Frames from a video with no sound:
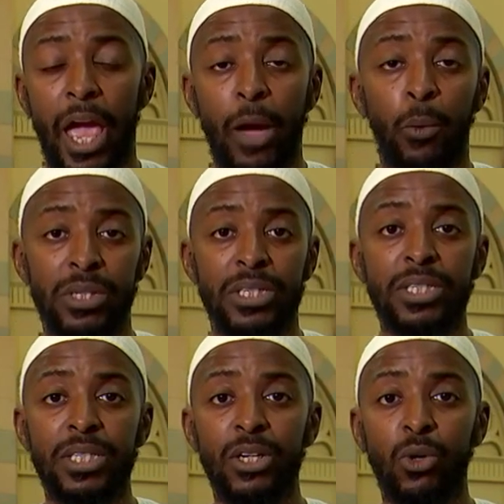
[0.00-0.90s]
It was a
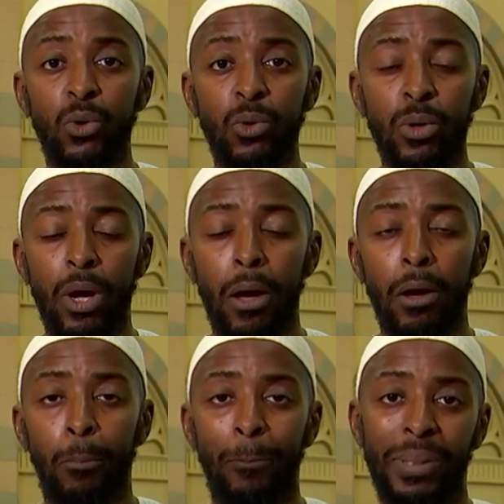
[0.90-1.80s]
single
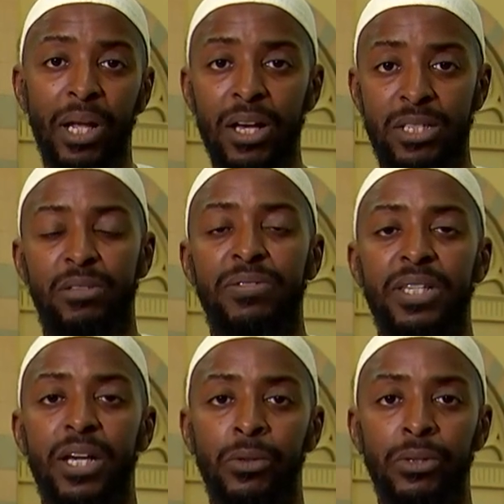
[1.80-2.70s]
blast of
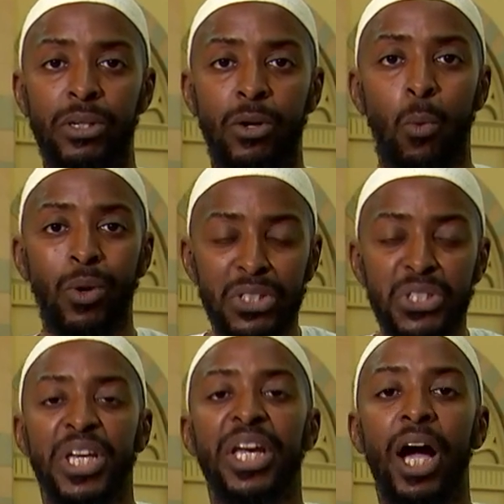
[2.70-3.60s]
sound, one
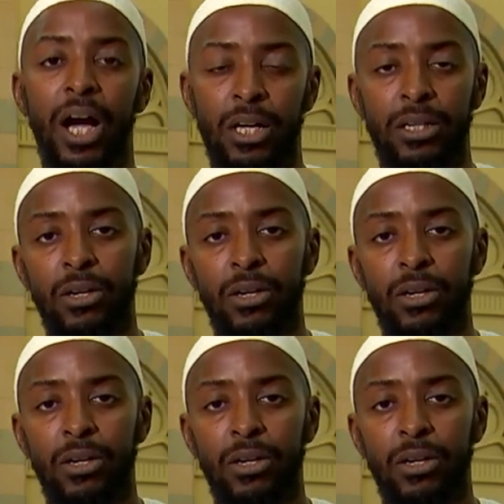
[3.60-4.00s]
sayha,